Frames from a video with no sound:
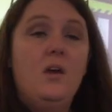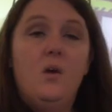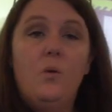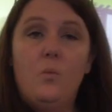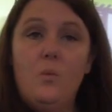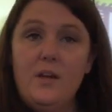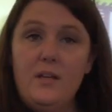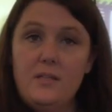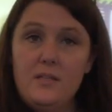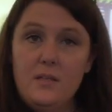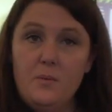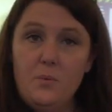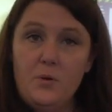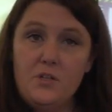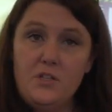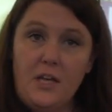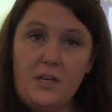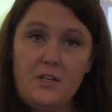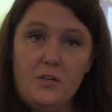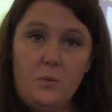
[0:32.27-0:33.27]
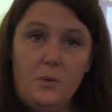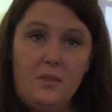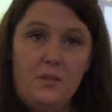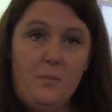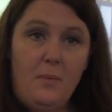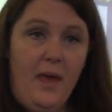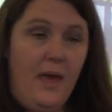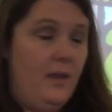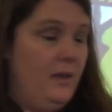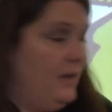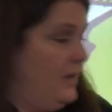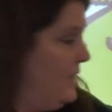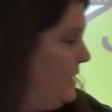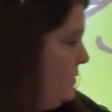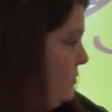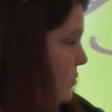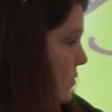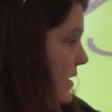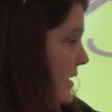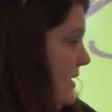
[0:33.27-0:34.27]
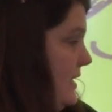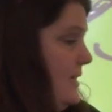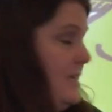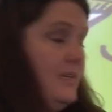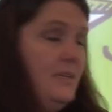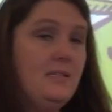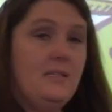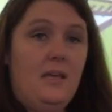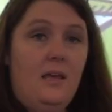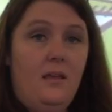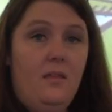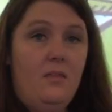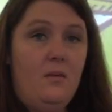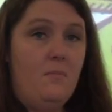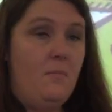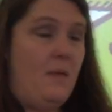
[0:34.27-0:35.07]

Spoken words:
One is the projector with the pen, and one is the